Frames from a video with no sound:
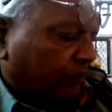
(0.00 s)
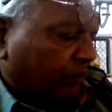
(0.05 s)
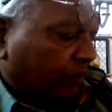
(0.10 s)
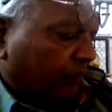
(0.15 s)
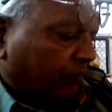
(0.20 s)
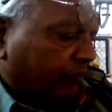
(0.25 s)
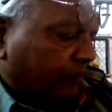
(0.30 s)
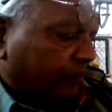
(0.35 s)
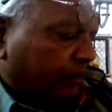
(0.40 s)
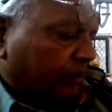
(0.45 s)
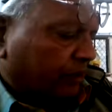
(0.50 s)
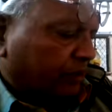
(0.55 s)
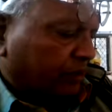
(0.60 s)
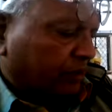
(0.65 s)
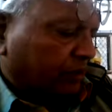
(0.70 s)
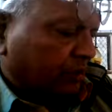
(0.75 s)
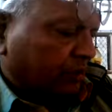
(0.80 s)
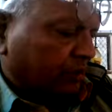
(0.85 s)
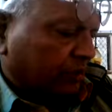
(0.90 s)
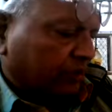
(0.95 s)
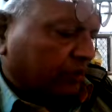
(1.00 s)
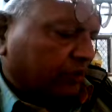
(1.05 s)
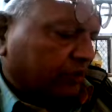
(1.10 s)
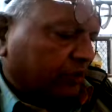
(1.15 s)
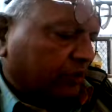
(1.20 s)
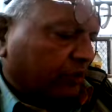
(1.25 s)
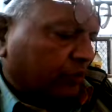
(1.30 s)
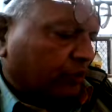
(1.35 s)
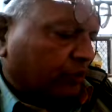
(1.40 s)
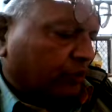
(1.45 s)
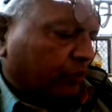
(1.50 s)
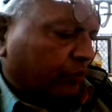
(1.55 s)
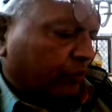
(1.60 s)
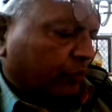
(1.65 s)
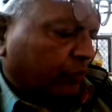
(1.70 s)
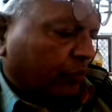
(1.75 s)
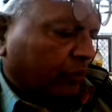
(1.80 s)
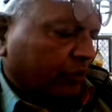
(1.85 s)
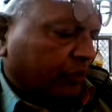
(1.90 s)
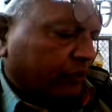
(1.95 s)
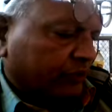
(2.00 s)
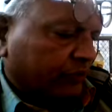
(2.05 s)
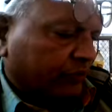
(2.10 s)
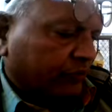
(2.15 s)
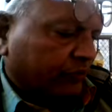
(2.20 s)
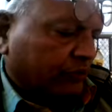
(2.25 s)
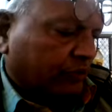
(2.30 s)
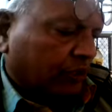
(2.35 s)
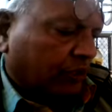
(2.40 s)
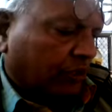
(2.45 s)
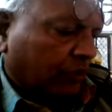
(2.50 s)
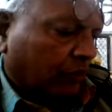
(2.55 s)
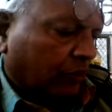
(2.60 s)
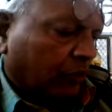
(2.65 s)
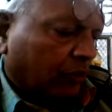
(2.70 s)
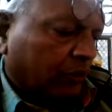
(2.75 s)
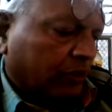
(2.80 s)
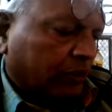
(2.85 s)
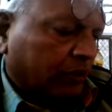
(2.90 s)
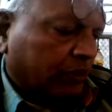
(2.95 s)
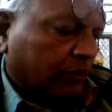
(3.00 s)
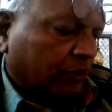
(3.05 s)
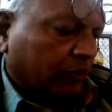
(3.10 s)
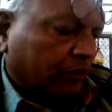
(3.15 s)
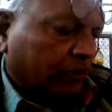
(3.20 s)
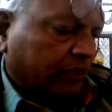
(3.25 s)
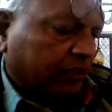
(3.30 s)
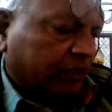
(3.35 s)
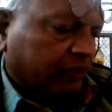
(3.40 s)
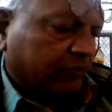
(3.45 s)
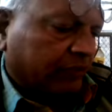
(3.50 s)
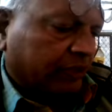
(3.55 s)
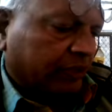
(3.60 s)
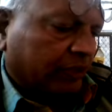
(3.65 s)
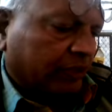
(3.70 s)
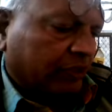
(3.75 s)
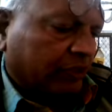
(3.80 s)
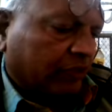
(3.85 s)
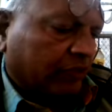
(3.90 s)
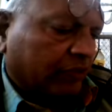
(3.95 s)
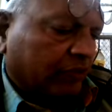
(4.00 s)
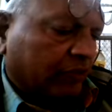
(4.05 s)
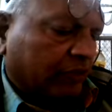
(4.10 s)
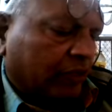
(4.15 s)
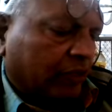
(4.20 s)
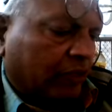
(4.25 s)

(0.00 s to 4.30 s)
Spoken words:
drafting engineers, and statutory bodies, which are all indoor activities of,